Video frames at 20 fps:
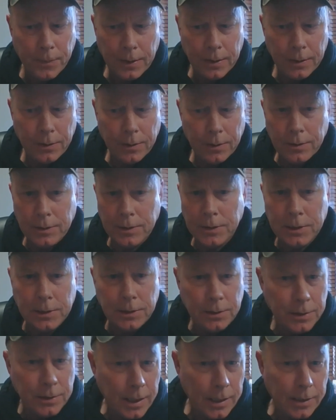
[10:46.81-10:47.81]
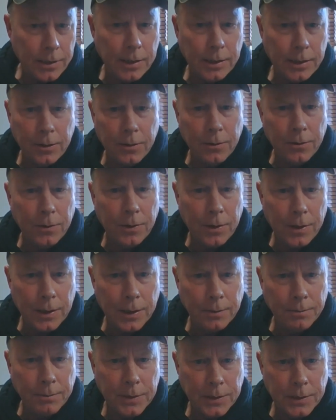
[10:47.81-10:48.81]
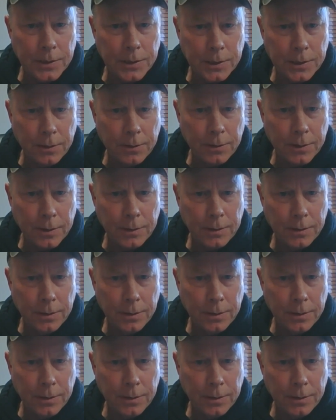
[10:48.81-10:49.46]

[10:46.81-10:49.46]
there is nothing going on in Minnesota,